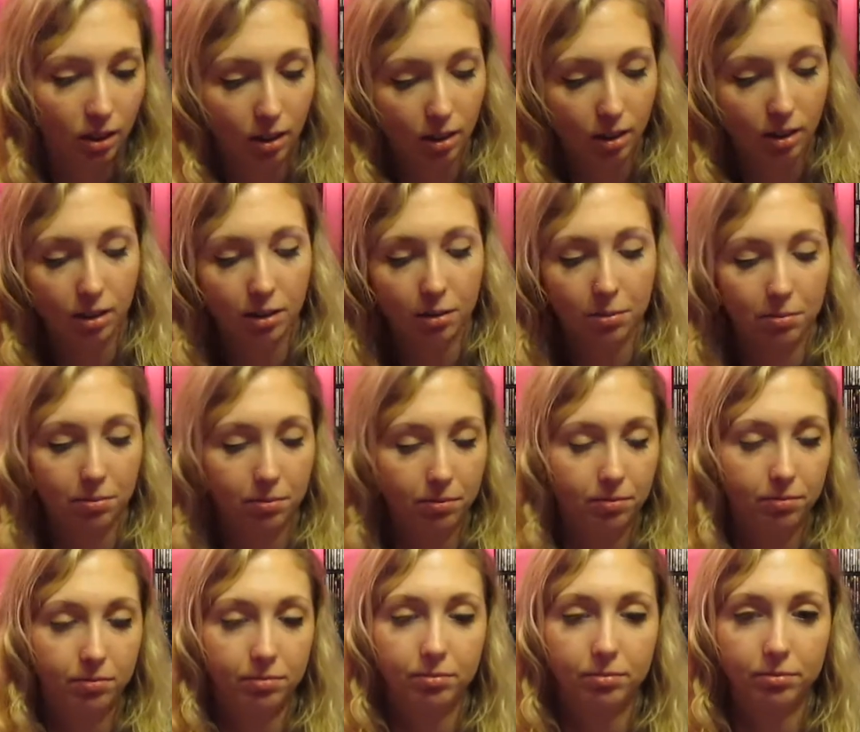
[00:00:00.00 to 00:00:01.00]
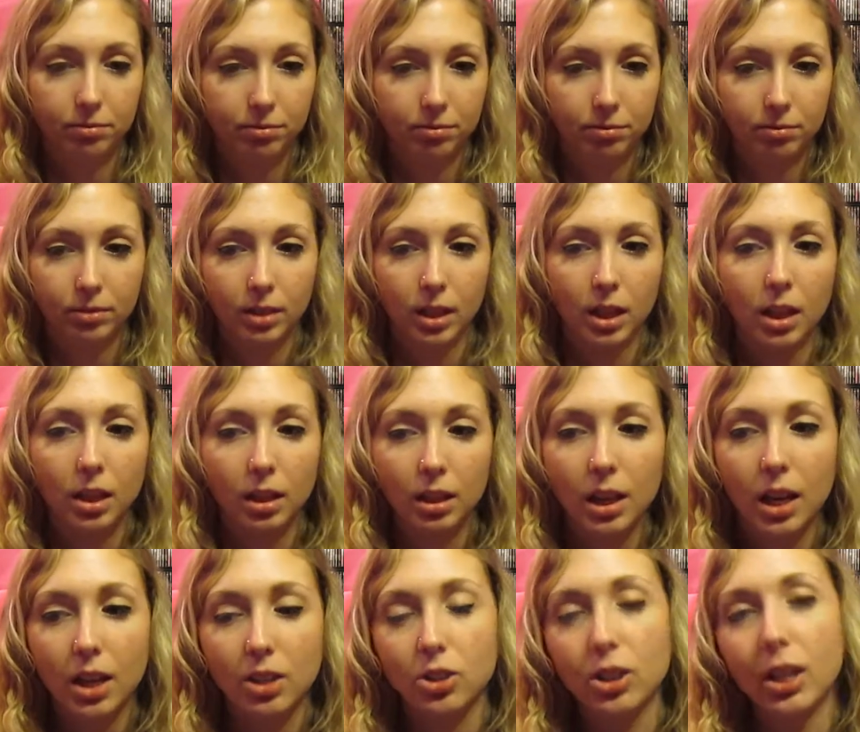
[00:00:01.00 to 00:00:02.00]

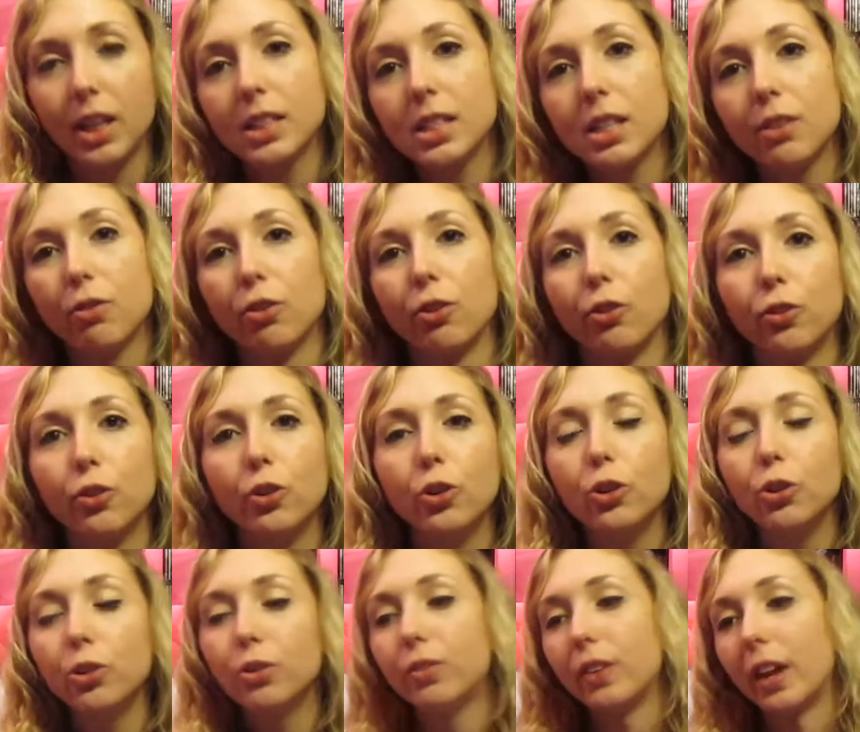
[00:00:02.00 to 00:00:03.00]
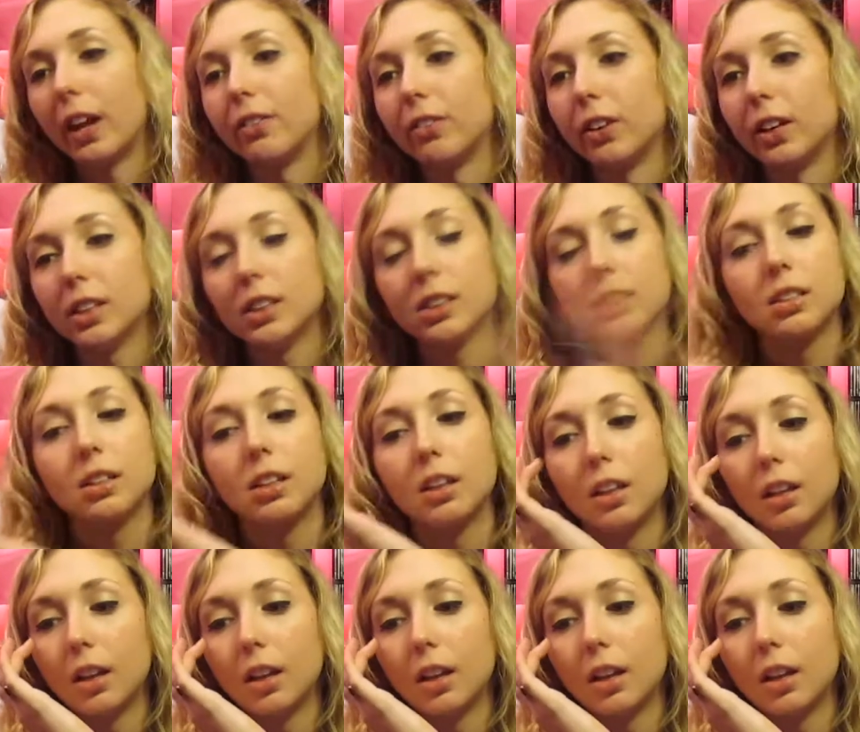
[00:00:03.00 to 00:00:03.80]
Yeah, so that's it for food favorites.